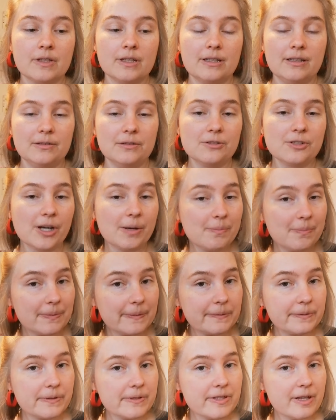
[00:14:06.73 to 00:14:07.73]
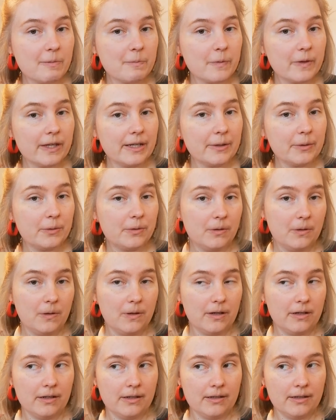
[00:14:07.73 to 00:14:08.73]
little jumper or something,
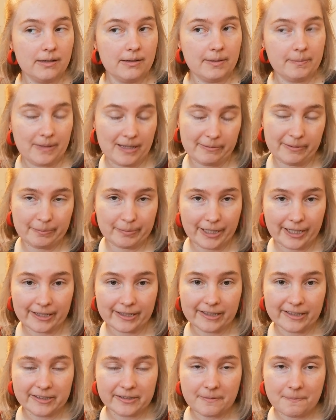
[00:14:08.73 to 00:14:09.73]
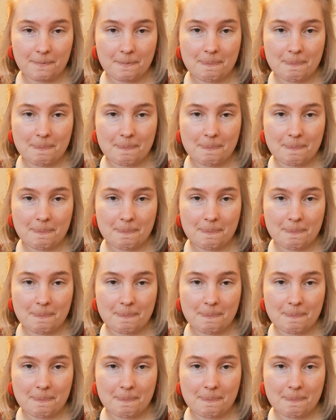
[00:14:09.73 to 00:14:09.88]
or a baby blanket.